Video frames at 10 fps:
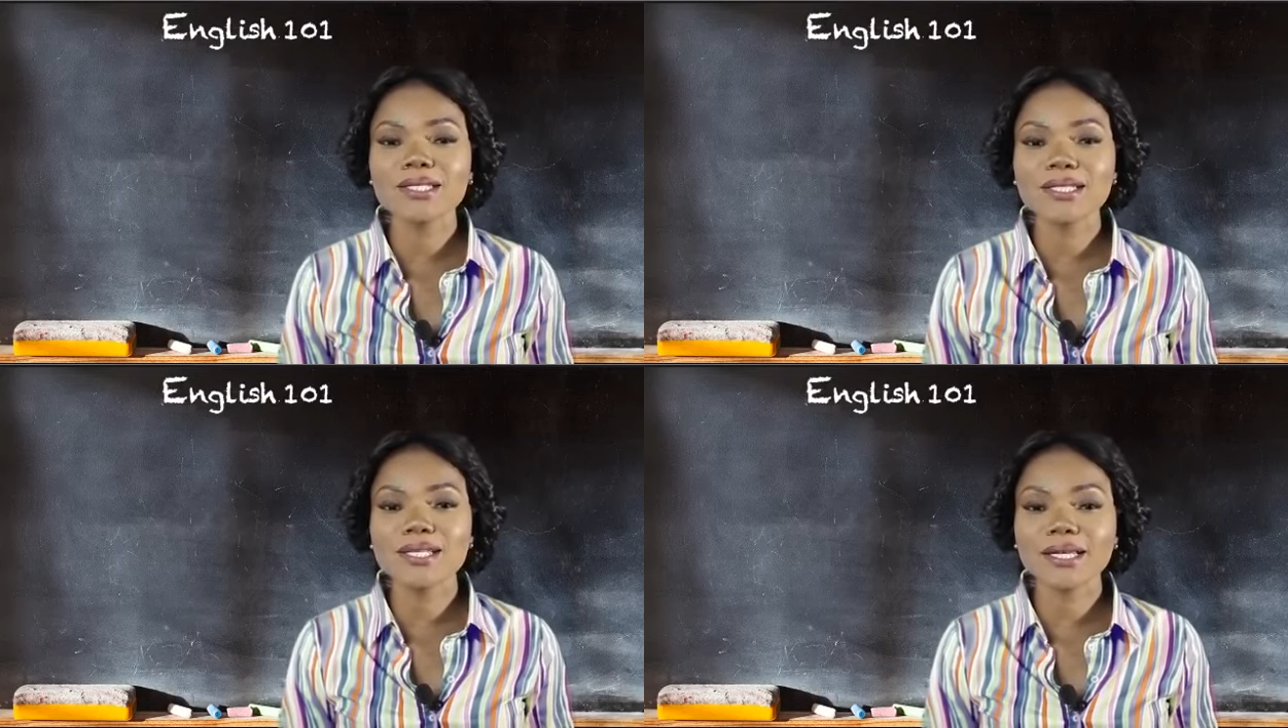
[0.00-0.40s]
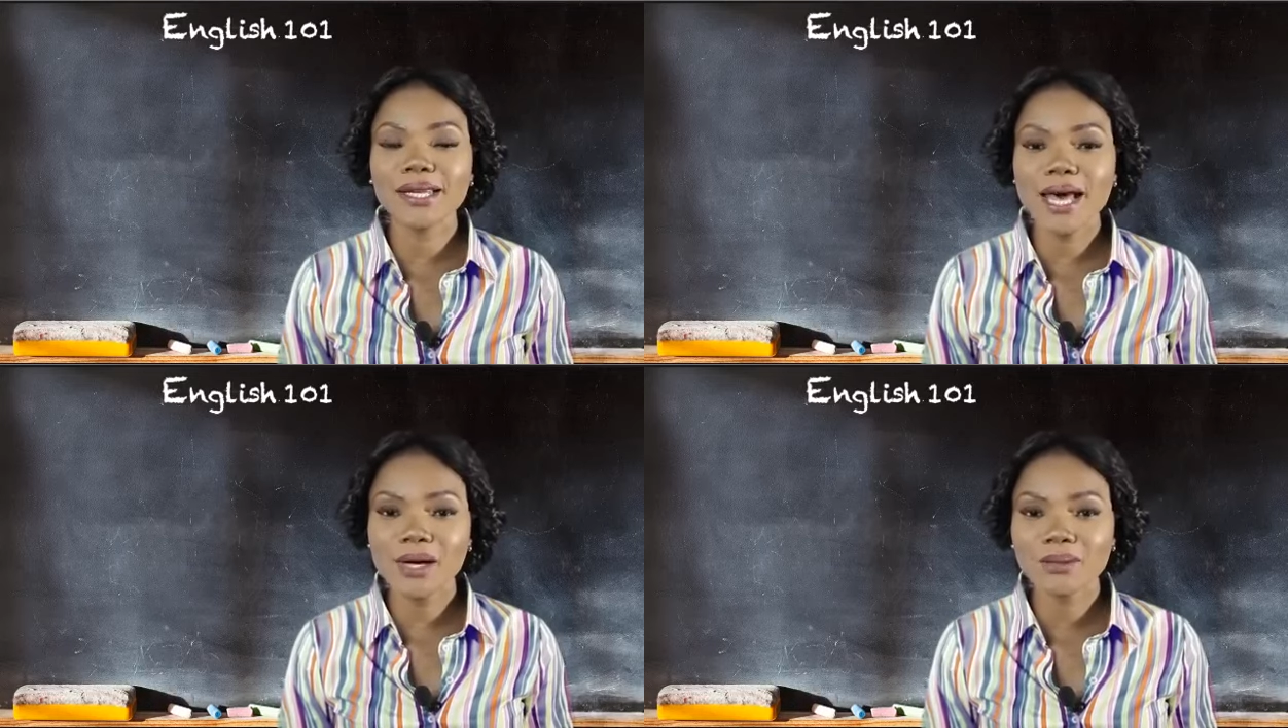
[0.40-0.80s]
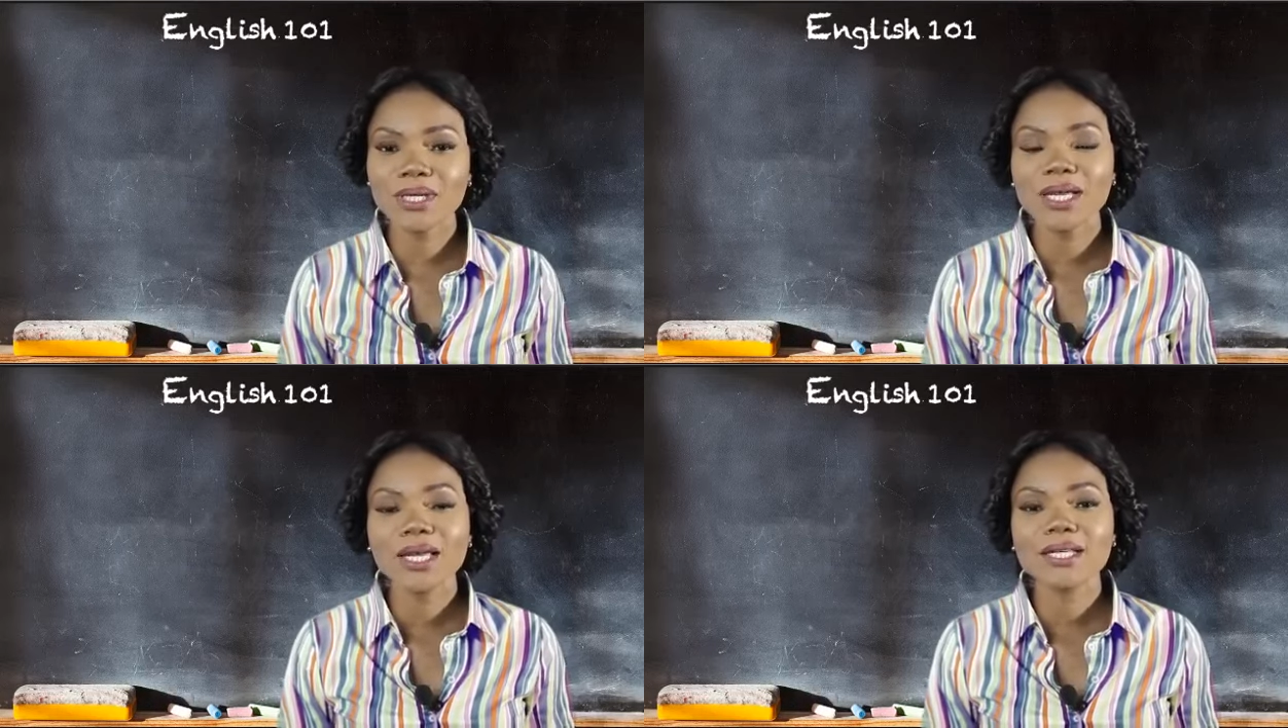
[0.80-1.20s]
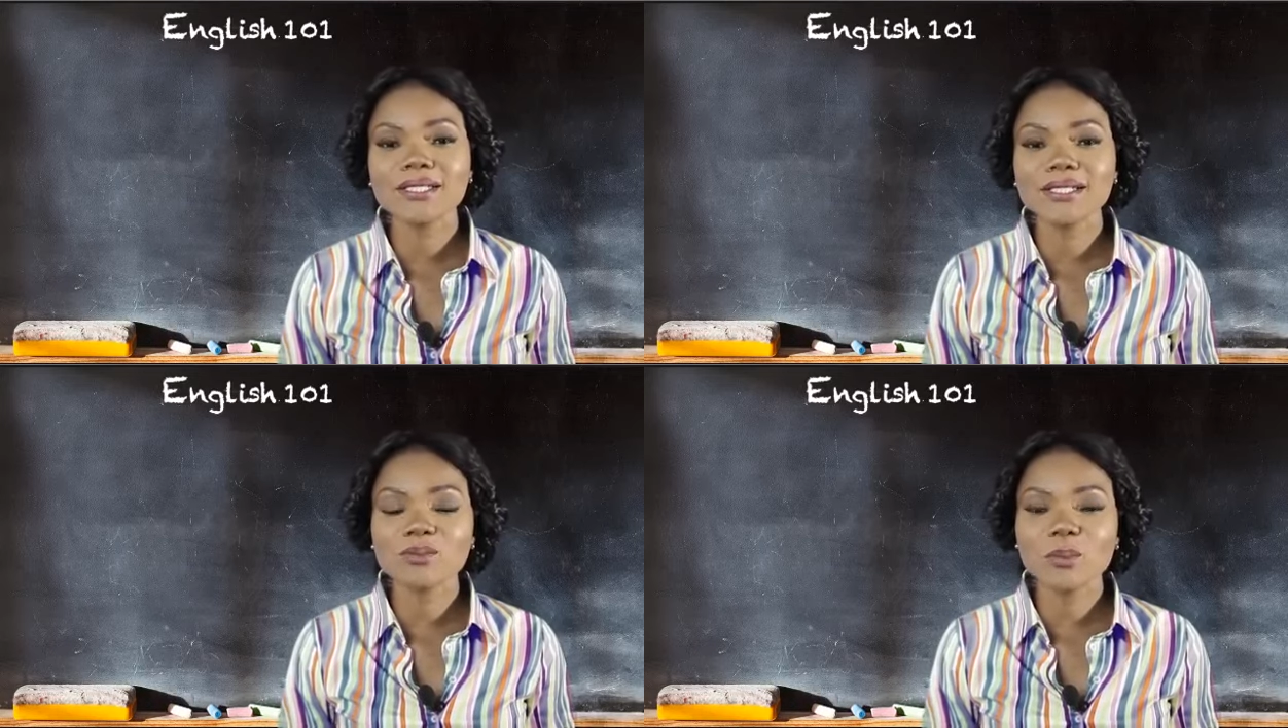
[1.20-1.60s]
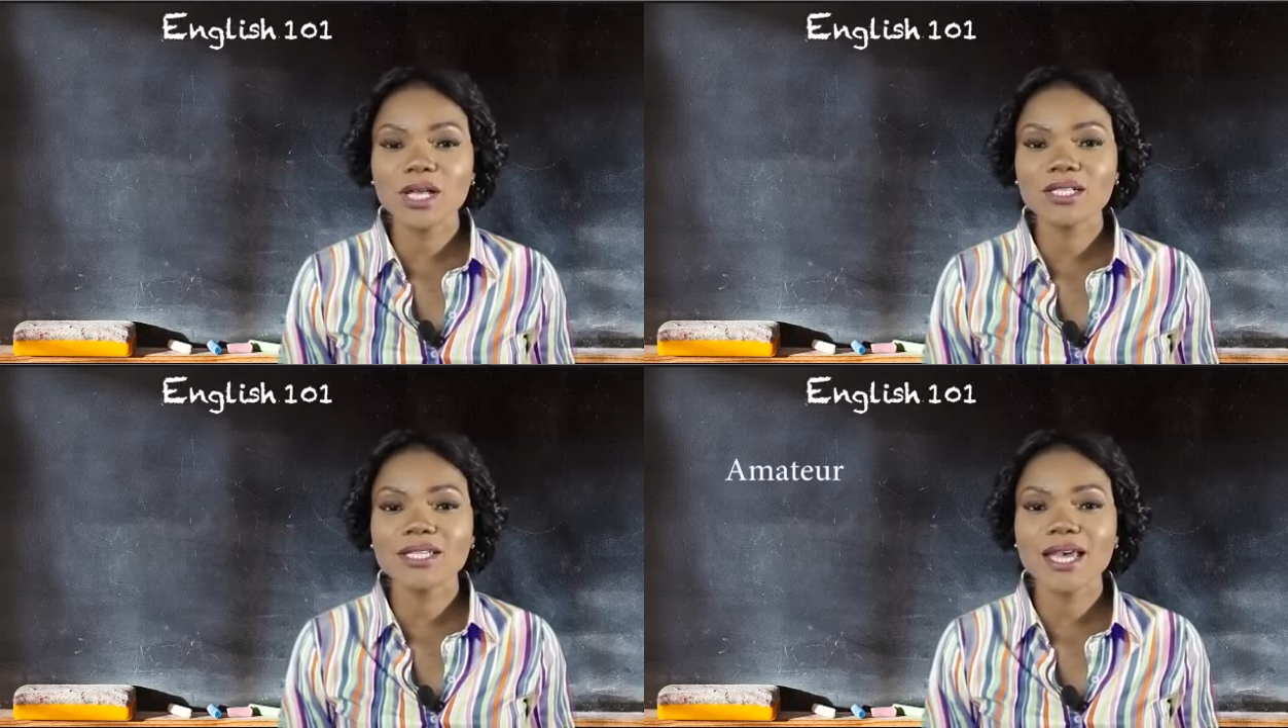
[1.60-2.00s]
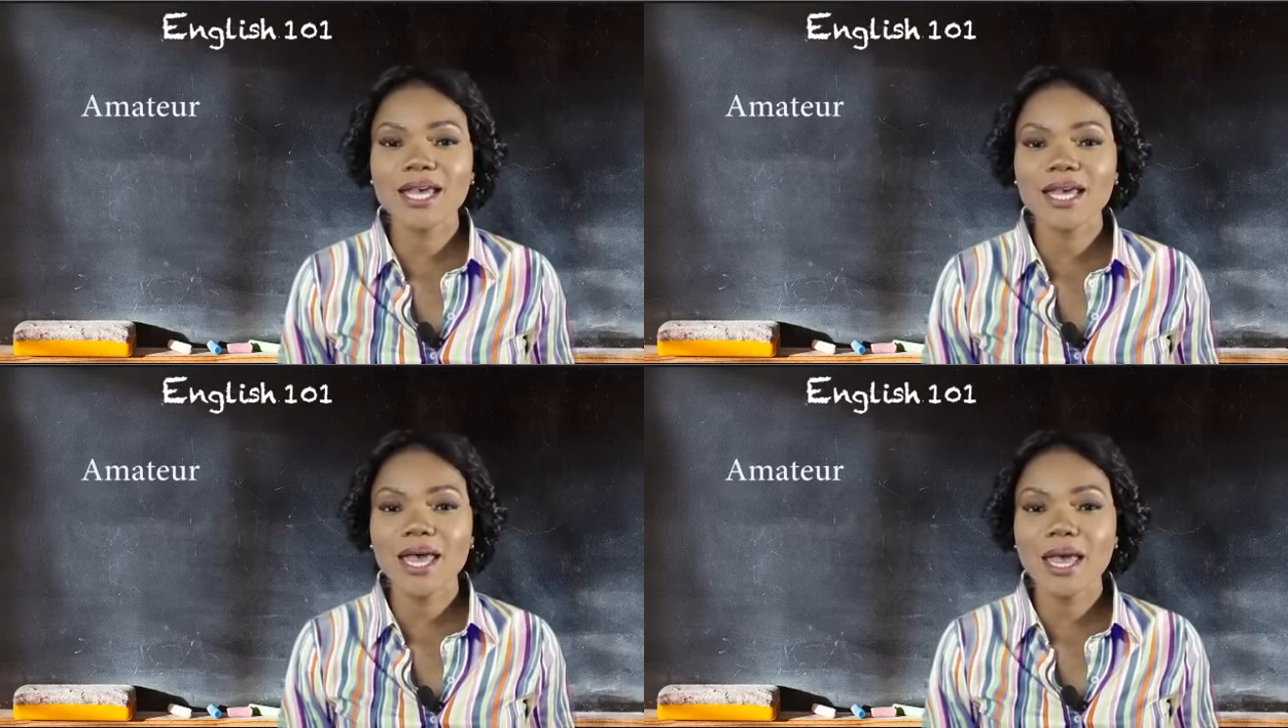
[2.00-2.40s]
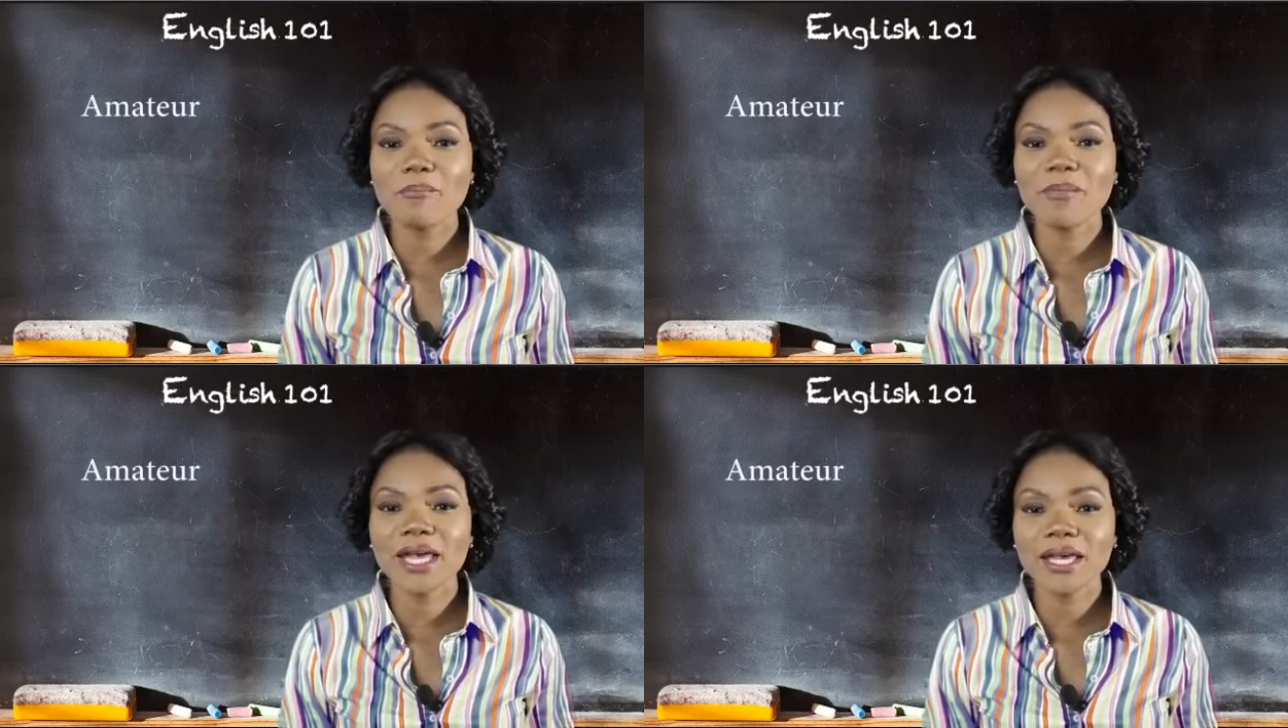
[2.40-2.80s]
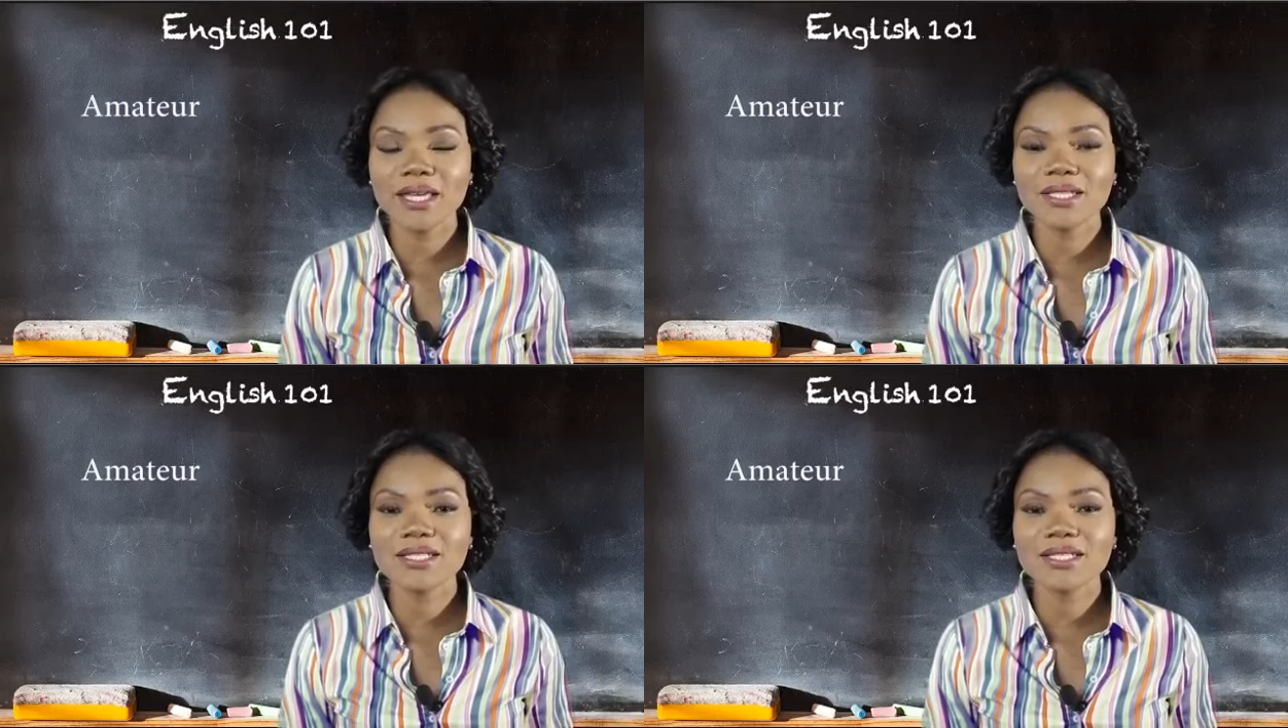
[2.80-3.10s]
It is a noun. It is spelled A-M-A-T-E-U-R.